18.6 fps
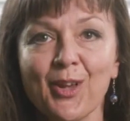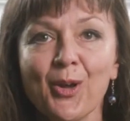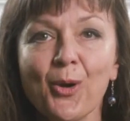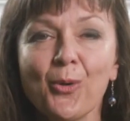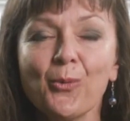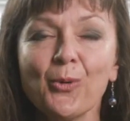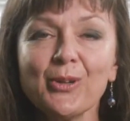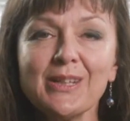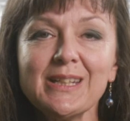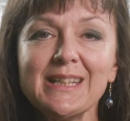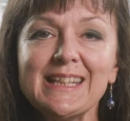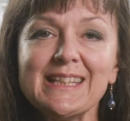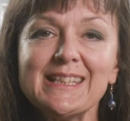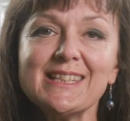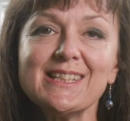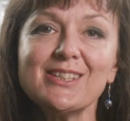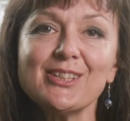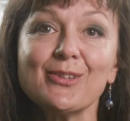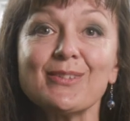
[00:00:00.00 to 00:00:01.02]
What you need
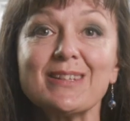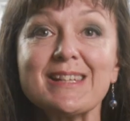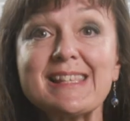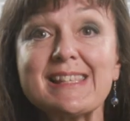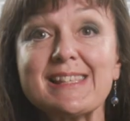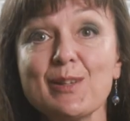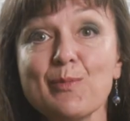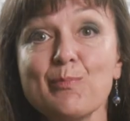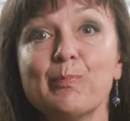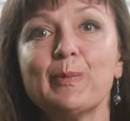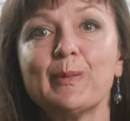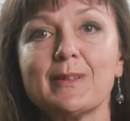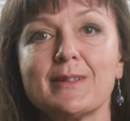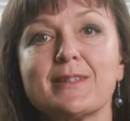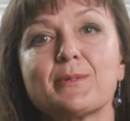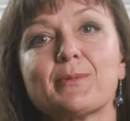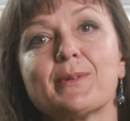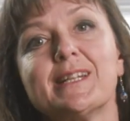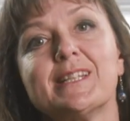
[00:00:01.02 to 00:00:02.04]
to do, the
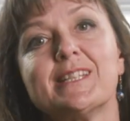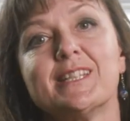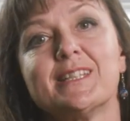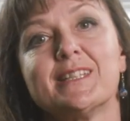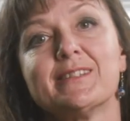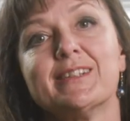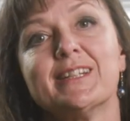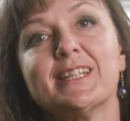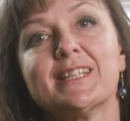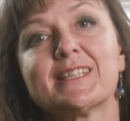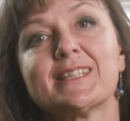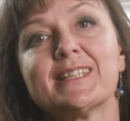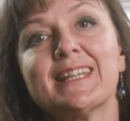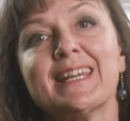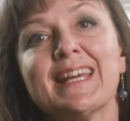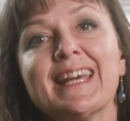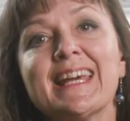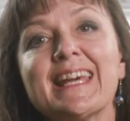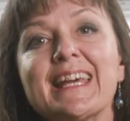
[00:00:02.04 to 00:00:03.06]
simplest way to do it,
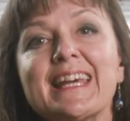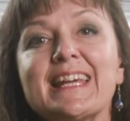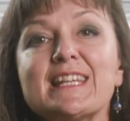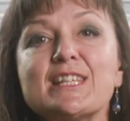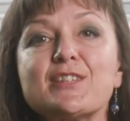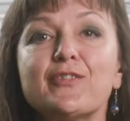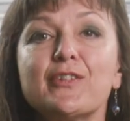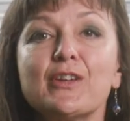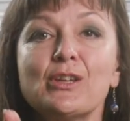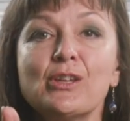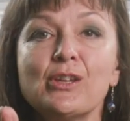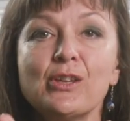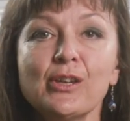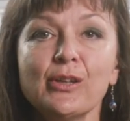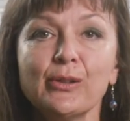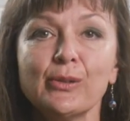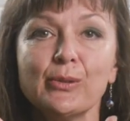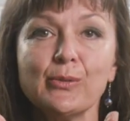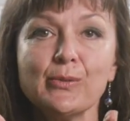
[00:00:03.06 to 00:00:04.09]
is for
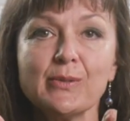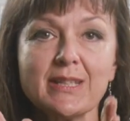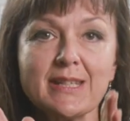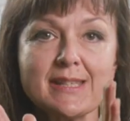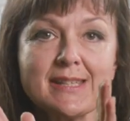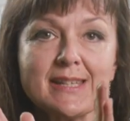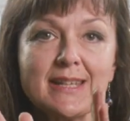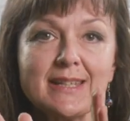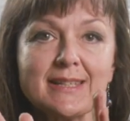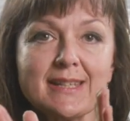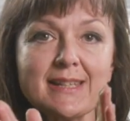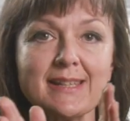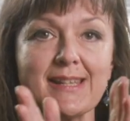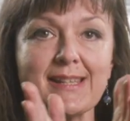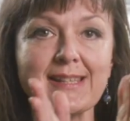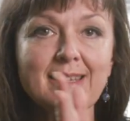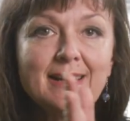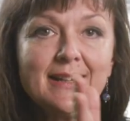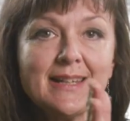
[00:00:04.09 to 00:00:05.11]
you to sit to the
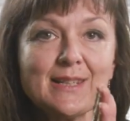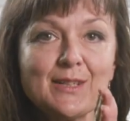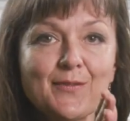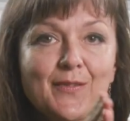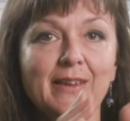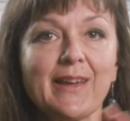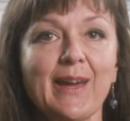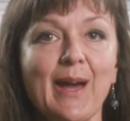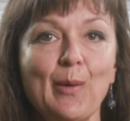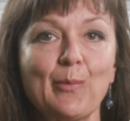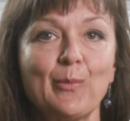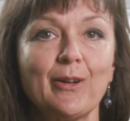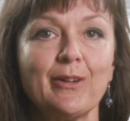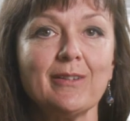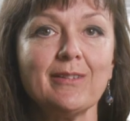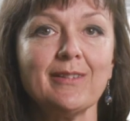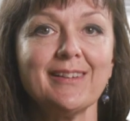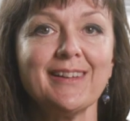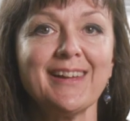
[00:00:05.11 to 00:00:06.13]
side of the
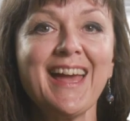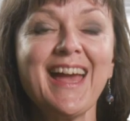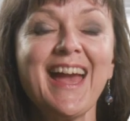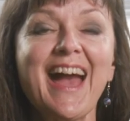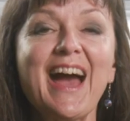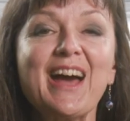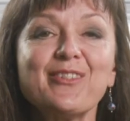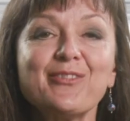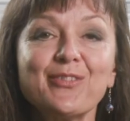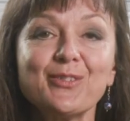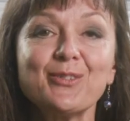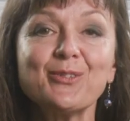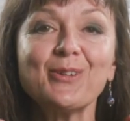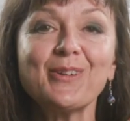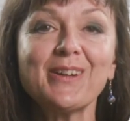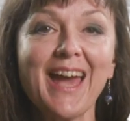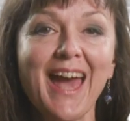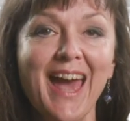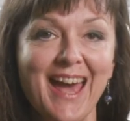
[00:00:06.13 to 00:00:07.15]
camera and for your
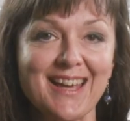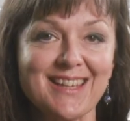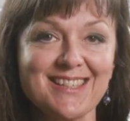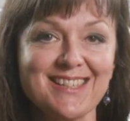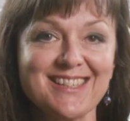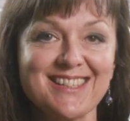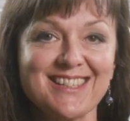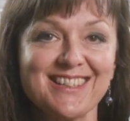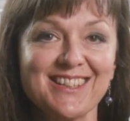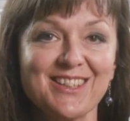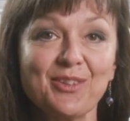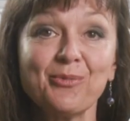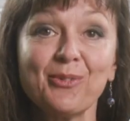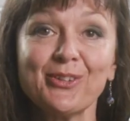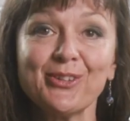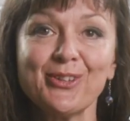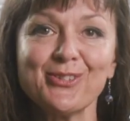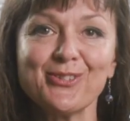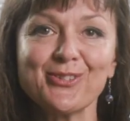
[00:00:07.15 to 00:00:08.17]
guest, the
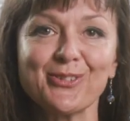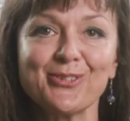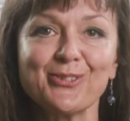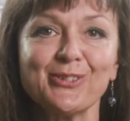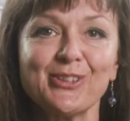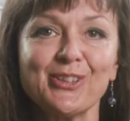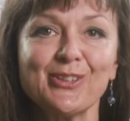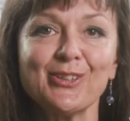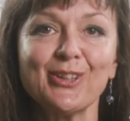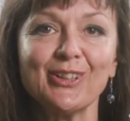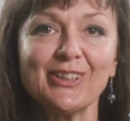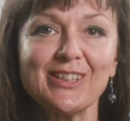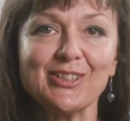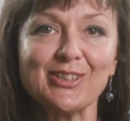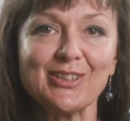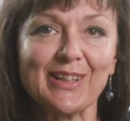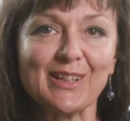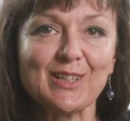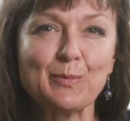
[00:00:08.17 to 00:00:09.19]
one who's got all the knowledge
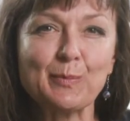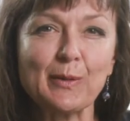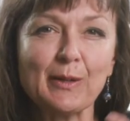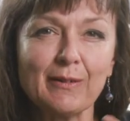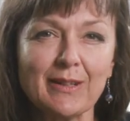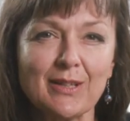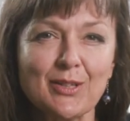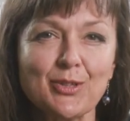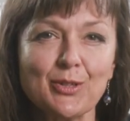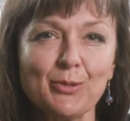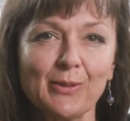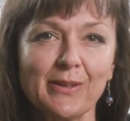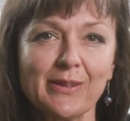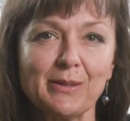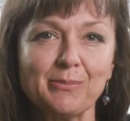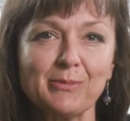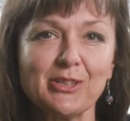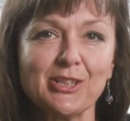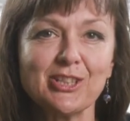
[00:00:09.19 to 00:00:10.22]
and experience you want
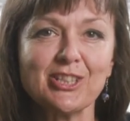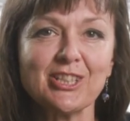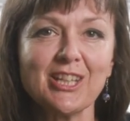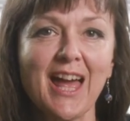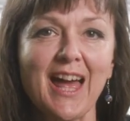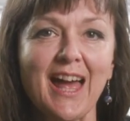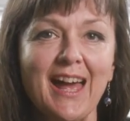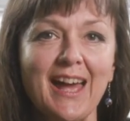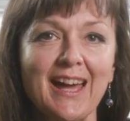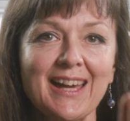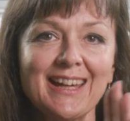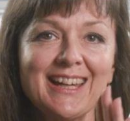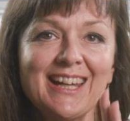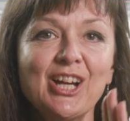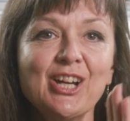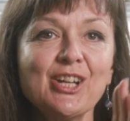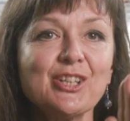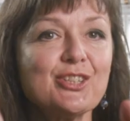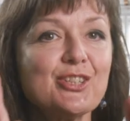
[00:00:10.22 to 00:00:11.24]
them to share,
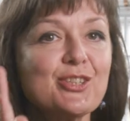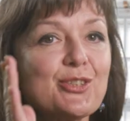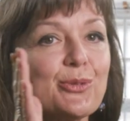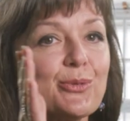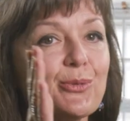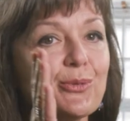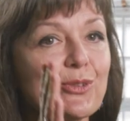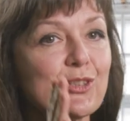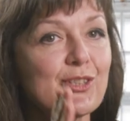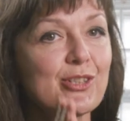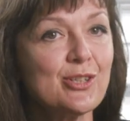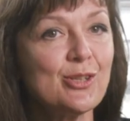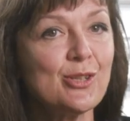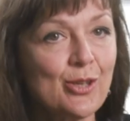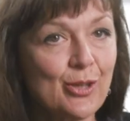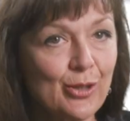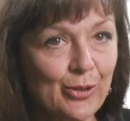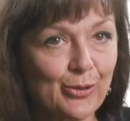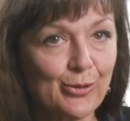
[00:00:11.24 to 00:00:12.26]
to talk to
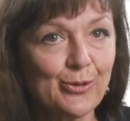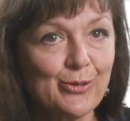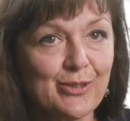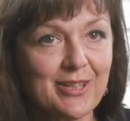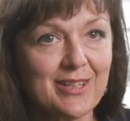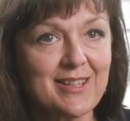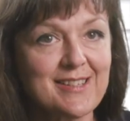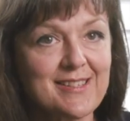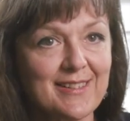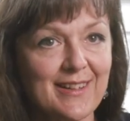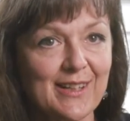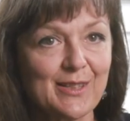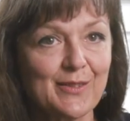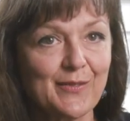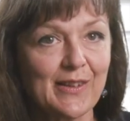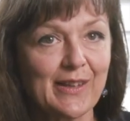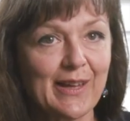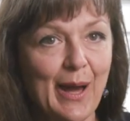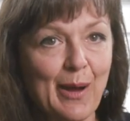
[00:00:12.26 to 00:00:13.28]
you to the side of
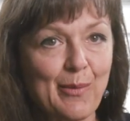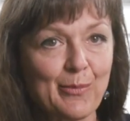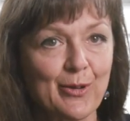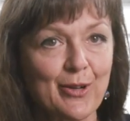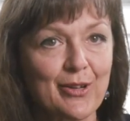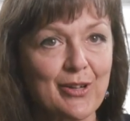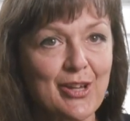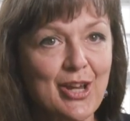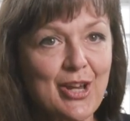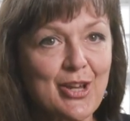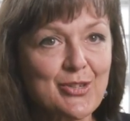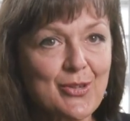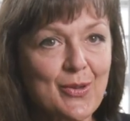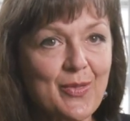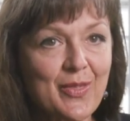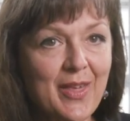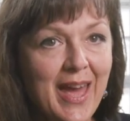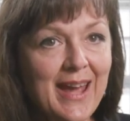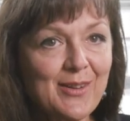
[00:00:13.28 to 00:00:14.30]
the camera. So
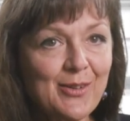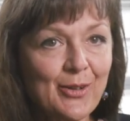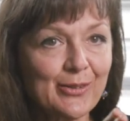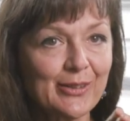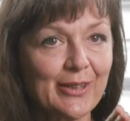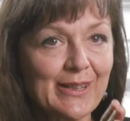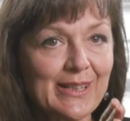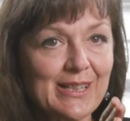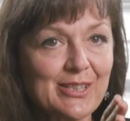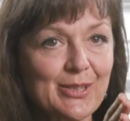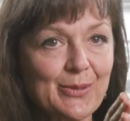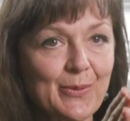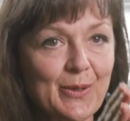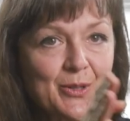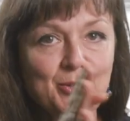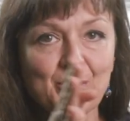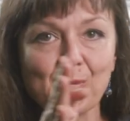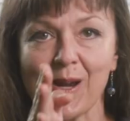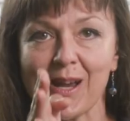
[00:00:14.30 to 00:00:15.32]
they're not going to
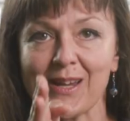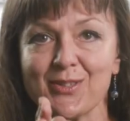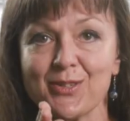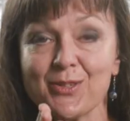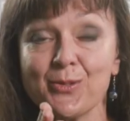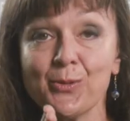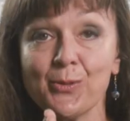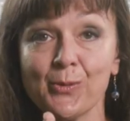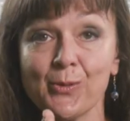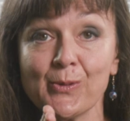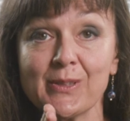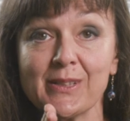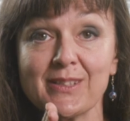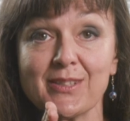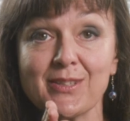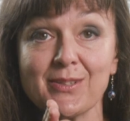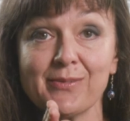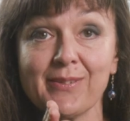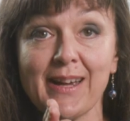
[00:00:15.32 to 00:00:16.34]
address your
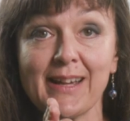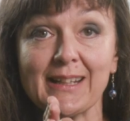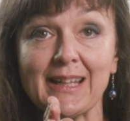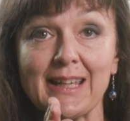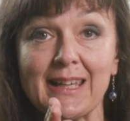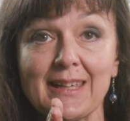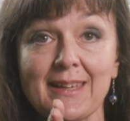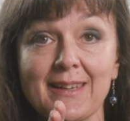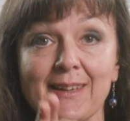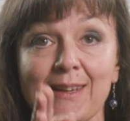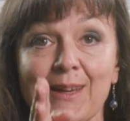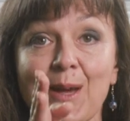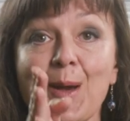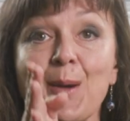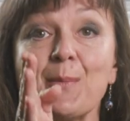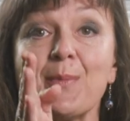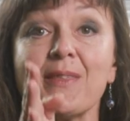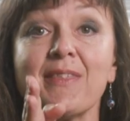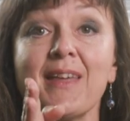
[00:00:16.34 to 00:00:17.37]
audience directly,
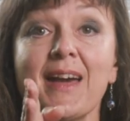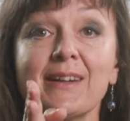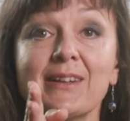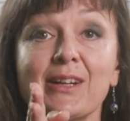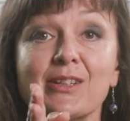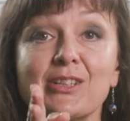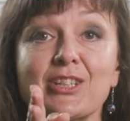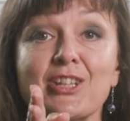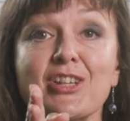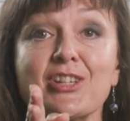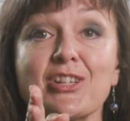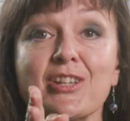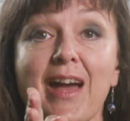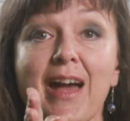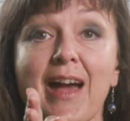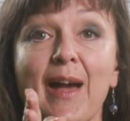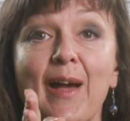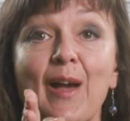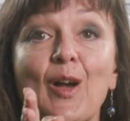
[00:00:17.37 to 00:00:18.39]
but they're going to
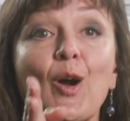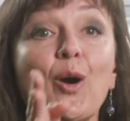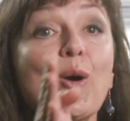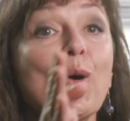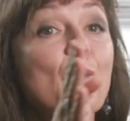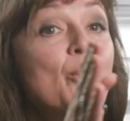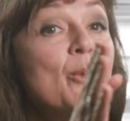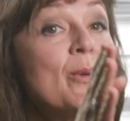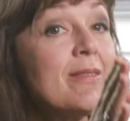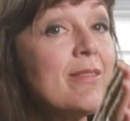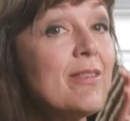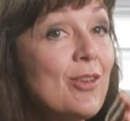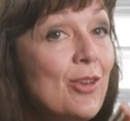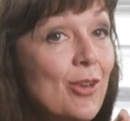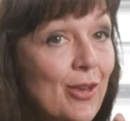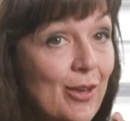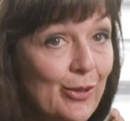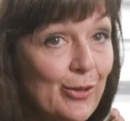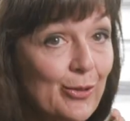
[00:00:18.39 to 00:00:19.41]
share with
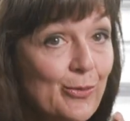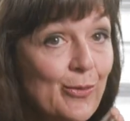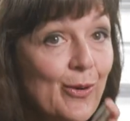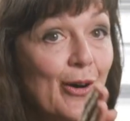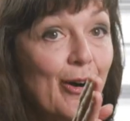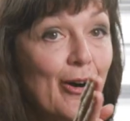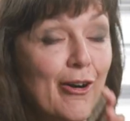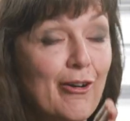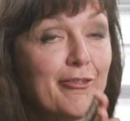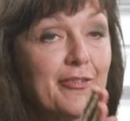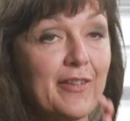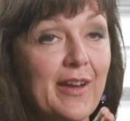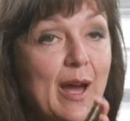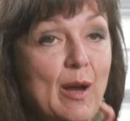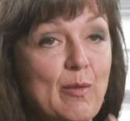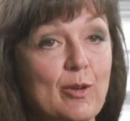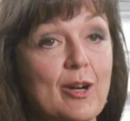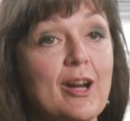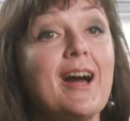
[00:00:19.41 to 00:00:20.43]
you off
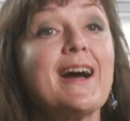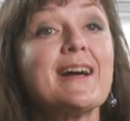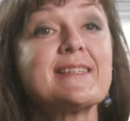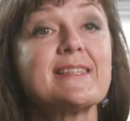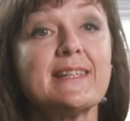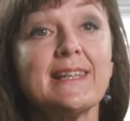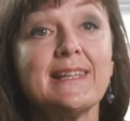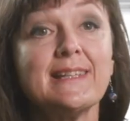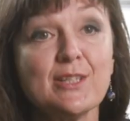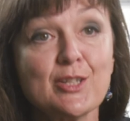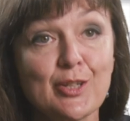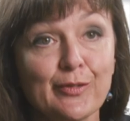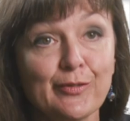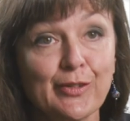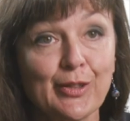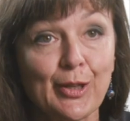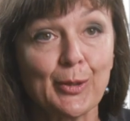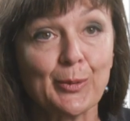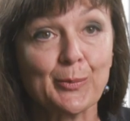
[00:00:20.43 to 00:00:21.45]
camera as an
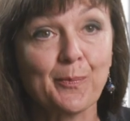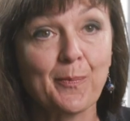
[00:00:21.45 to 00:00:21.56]
interview.